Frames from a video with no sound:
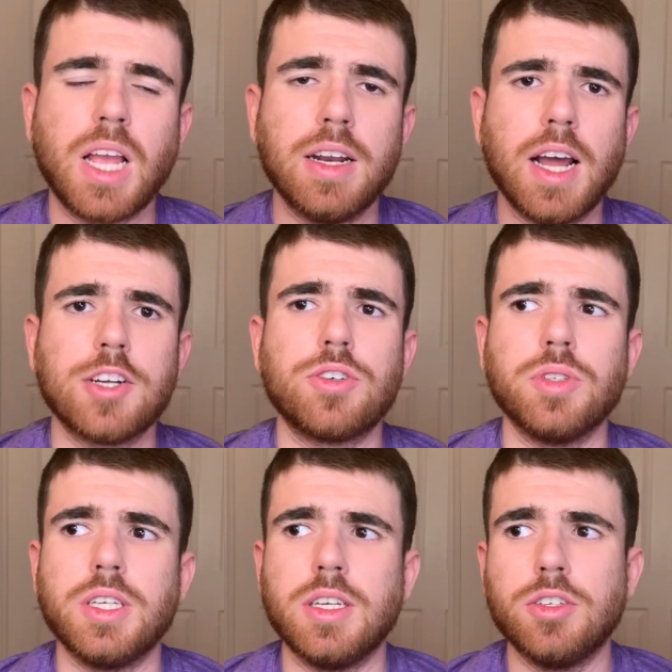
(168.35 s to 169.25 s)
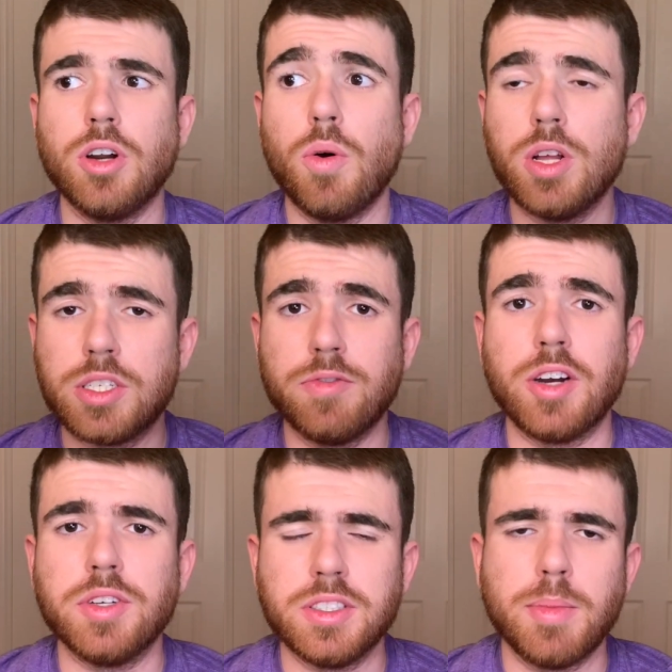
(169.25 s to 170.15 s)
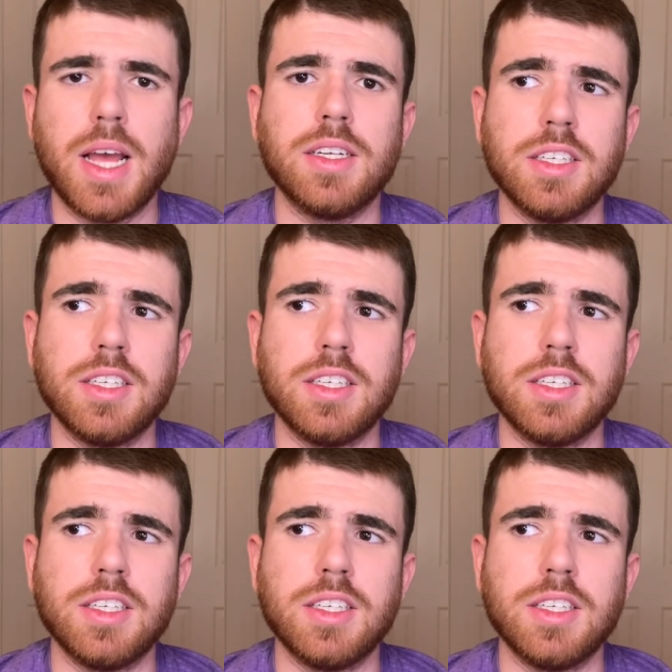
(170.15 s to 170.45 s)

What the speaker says: And naturally, it's very in demand.